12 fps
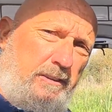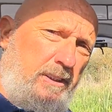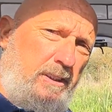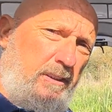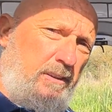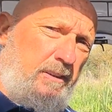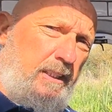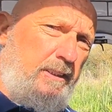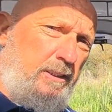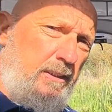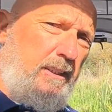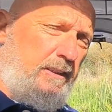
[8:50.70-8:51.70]
So
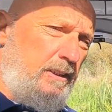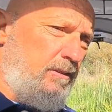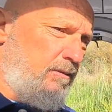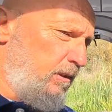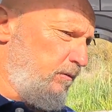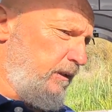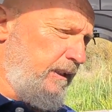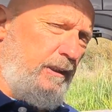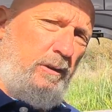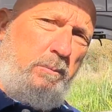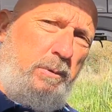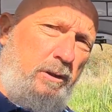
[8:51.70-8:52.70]
that's a real
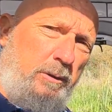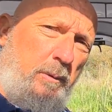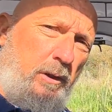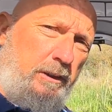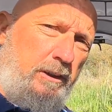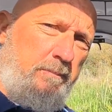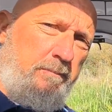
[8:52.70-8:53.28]
good plus point.